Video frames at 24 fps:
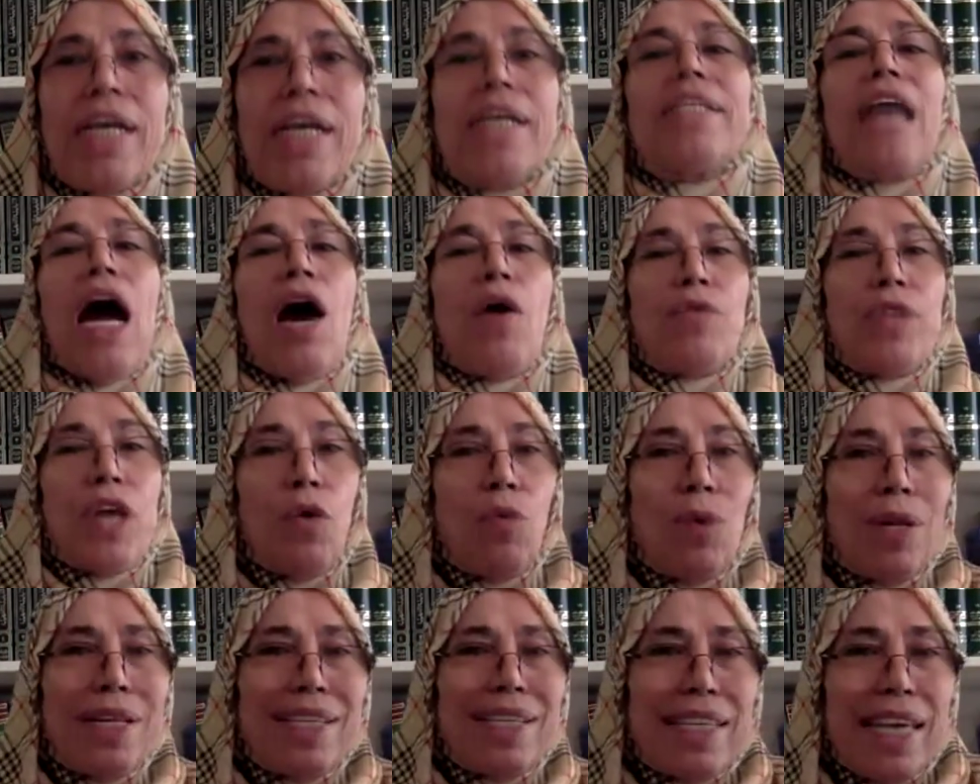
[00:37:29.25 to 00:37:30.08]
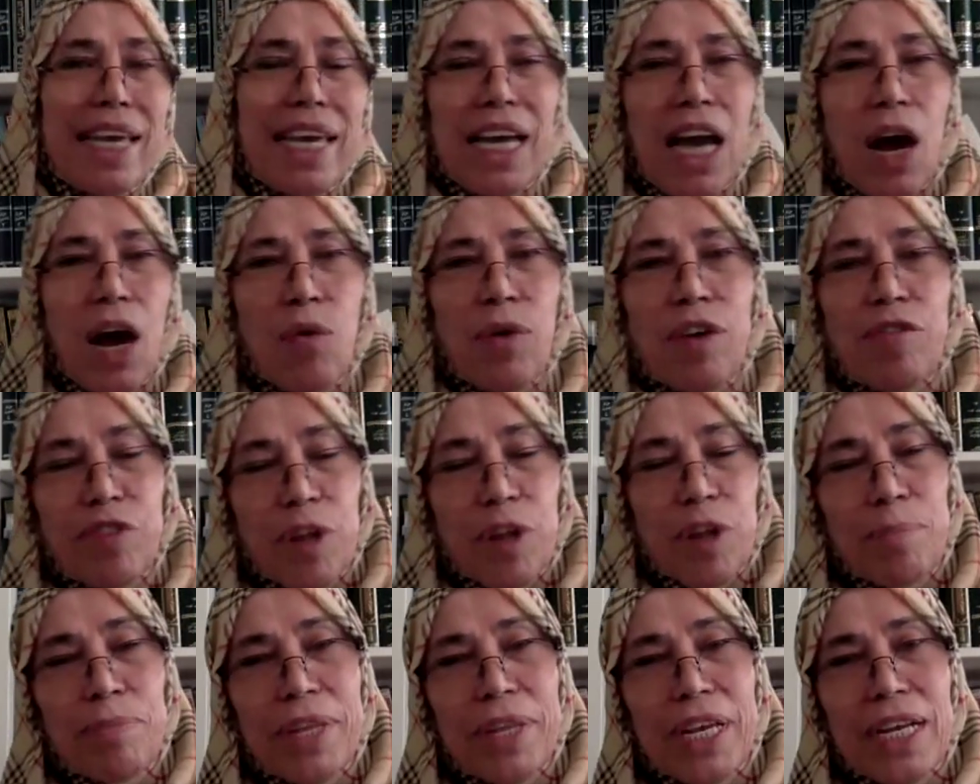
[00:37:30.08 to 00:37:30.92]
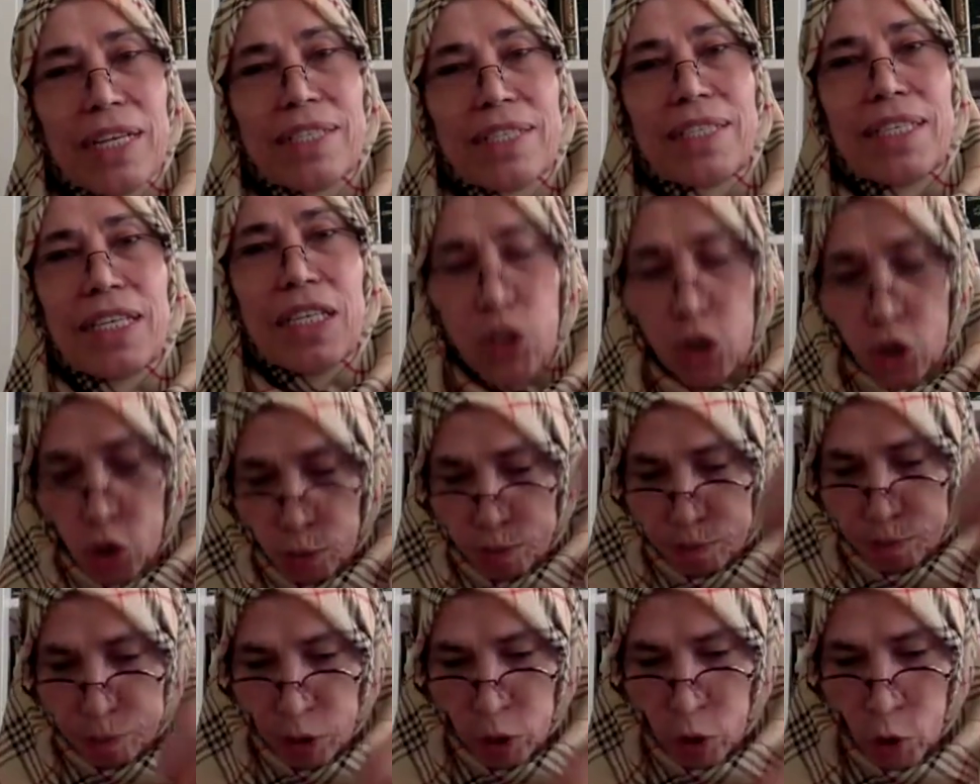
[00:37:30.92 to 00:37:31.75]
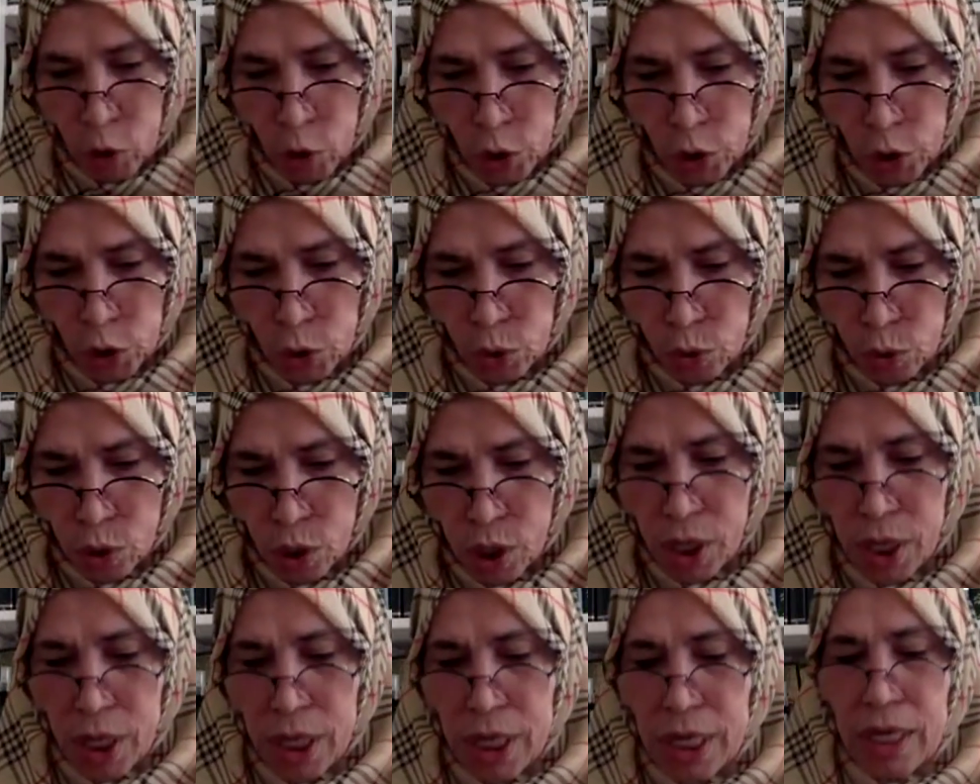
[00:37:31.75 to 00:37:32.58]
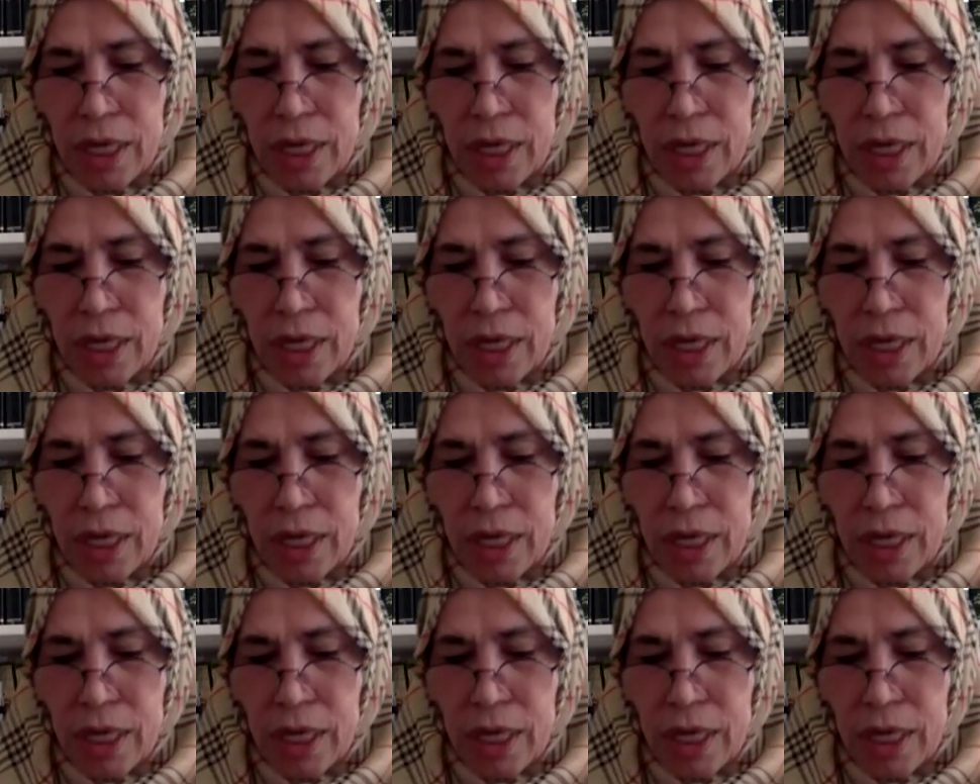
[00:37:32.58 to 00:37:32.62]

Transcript: Now they will take away from their sin to put on you